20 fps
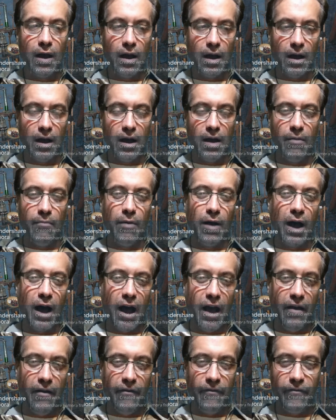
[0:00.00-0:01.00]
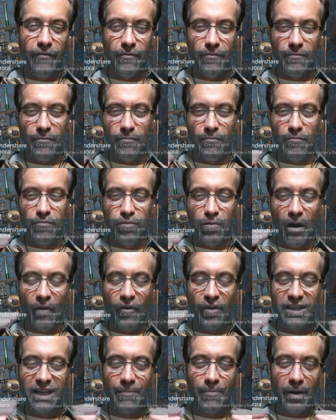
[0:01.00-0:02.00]
I've brought
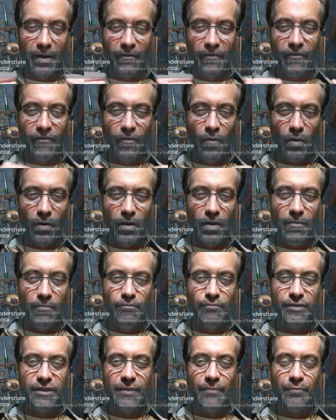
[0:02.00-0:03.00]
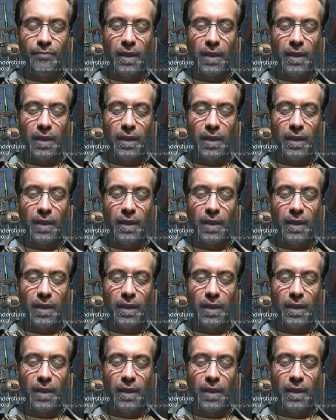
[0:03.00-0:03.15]
this up on forums